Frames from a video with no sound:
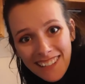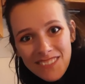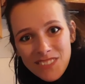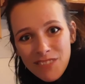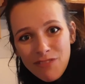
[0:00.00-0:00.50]

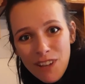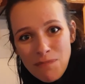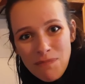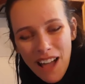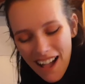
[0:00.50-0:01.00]
comes the
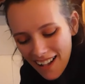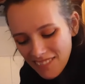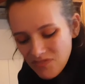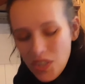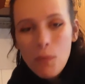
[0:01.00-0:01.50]
fun part,
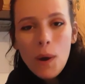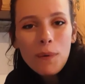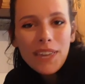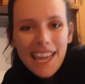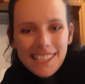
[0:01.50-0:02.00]
where we
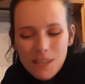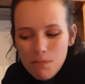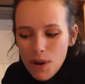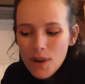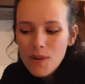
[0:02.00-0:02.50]
get to
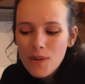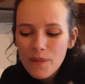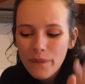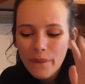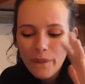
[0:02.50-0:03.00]
put
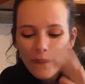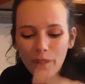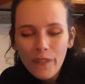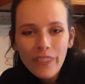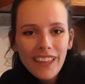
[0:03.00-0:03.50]

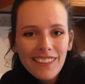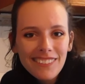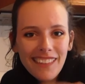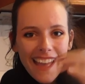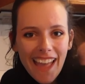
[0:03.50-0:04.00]
all this
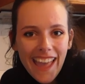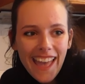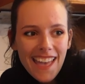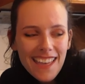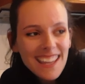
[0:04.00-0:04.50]

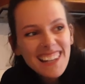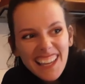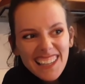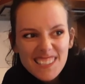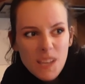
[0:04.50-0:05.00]
in
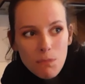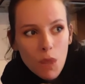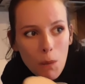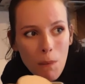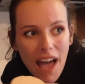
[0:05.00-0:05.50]
like a
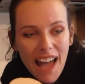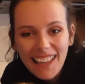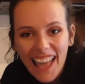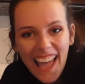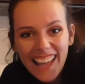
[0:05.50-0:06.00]
Ziploc bag
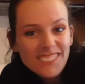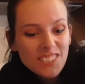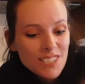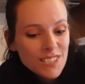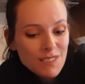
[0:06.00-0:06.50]
and
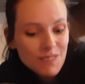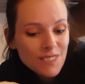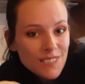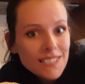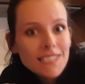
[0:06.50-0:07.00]
just
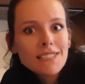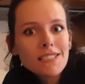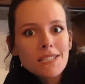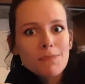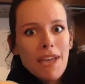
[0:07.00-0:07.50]

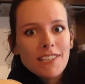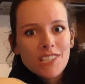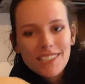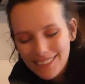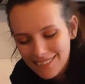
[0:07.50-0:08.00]
smash it.